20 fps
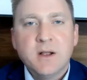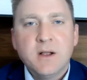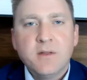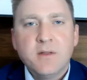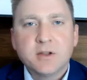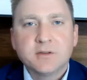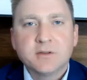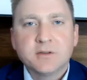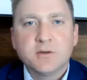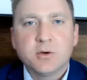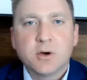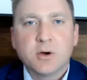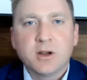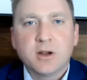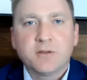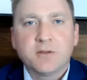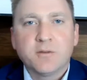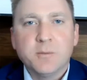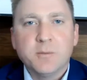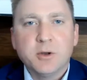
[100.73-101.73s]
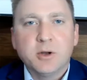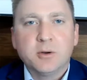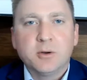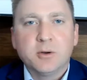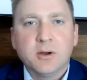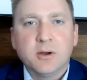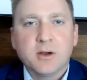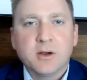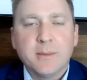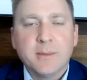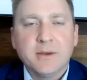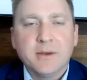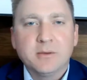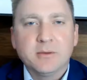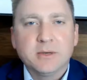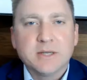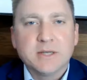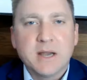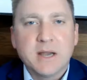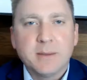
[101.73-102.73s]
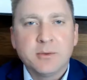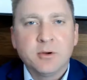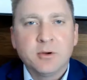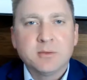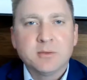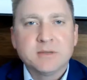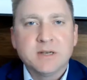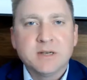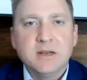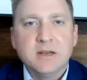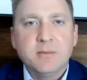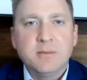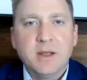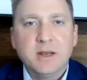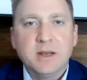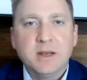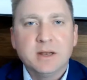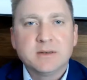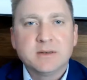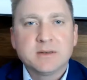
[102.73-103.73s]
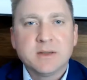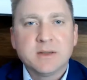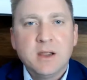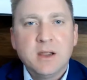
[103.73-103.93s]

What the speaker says: Those of you who aren't as familiar with our company, the Retirement Group is an independent